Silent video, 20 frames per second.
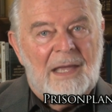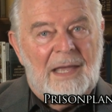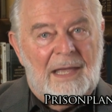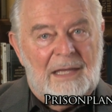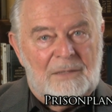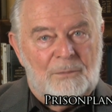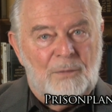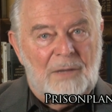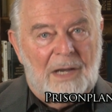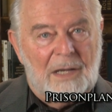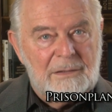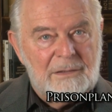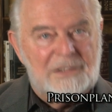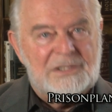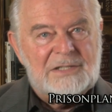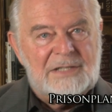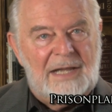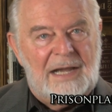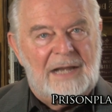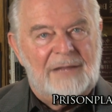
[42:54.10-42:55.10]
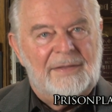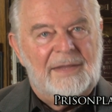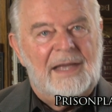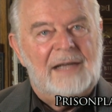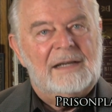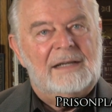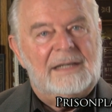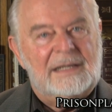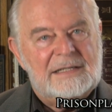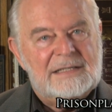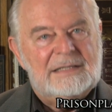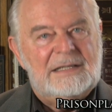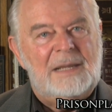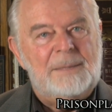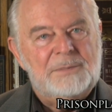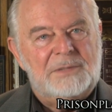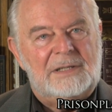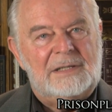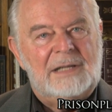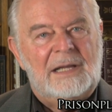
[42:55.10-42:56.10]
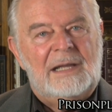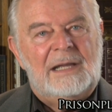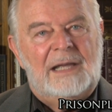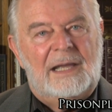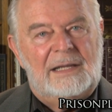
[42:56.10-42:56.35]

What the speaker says: And if we understand that and accept it,